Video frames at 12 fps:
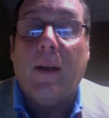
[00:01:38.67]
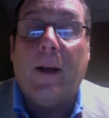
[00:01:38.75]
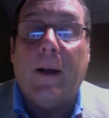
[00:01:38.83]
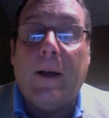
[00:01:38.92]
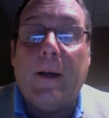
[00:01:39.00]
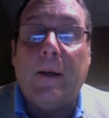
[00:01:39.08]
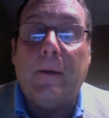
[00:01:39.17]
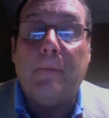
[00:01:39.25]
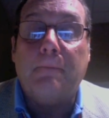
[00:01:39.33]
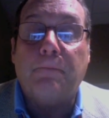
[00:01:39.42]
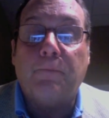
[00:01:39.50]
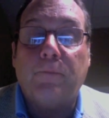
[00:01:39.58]

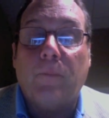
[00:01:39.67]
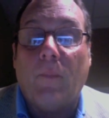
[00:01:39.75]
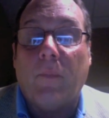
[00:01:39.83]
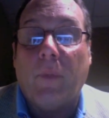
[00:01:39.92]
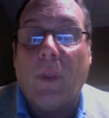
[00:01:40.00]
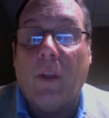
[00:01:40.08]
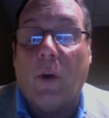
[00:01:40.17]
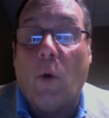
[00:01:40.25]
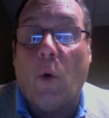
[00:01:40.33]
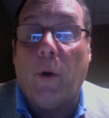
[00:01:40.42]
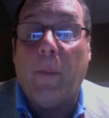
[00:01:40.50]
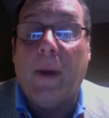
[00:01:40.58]
The
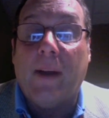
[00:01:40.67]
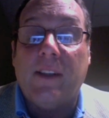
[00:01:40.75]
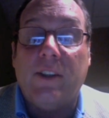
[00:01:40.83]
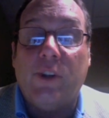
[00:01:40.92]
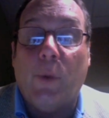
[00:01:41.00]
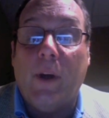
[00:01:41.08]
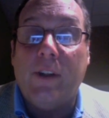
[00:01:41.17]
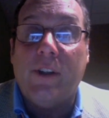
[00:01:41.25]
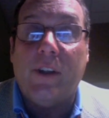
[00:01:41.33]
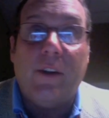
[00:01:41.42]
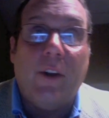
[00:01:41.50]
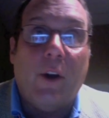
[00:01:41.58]
quarterback
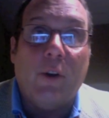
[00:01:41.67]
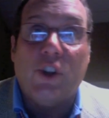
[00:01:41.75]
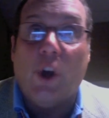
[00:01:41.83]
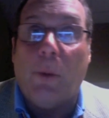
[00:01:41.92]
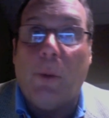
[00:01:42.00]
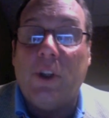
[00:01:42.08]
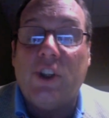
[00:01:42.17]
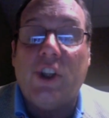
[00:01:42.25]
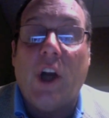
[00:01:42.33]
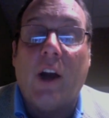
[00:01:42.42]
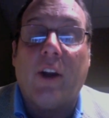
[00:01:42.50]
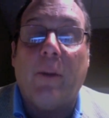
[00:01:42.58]
situation, so much
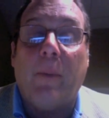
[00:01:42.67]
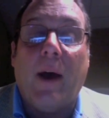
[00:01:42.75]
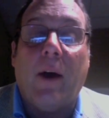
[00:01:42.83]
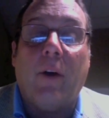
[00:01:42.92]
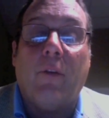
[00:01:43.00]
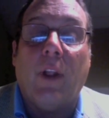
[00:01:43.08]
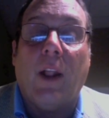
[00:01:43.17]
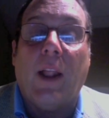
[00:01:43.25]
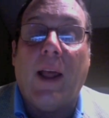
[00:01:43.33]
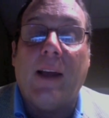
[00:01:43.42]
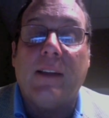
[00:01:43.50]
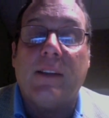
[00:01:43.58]
talked about over the
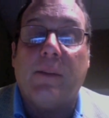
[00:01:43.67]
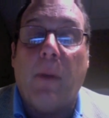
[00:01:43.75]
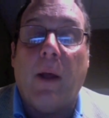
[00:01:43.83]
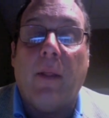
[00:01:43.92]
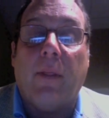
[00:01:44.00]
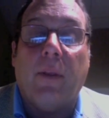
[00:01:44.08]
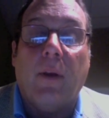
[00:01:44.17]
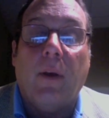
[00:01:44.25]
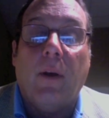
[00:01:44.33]
last month.